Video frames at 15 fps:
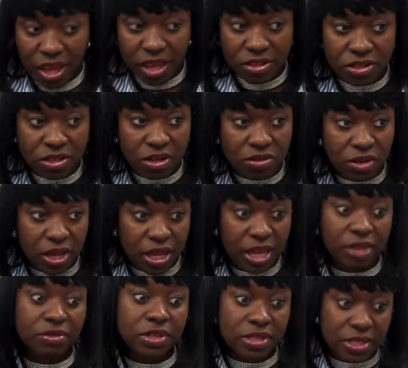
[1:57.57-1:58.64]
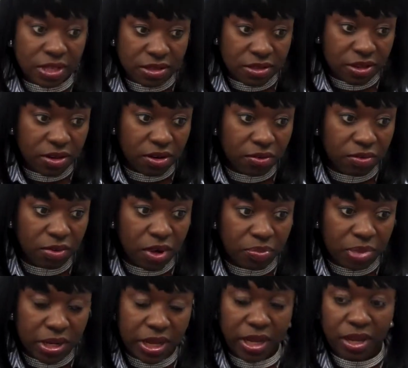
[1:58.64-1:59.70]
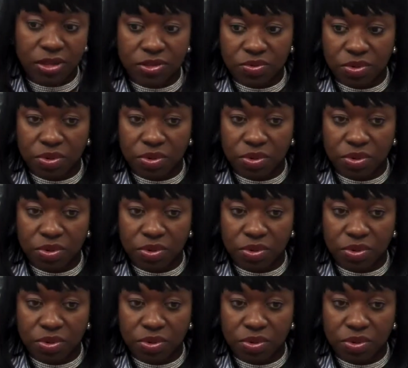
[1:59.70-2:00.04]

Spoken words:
And since their plans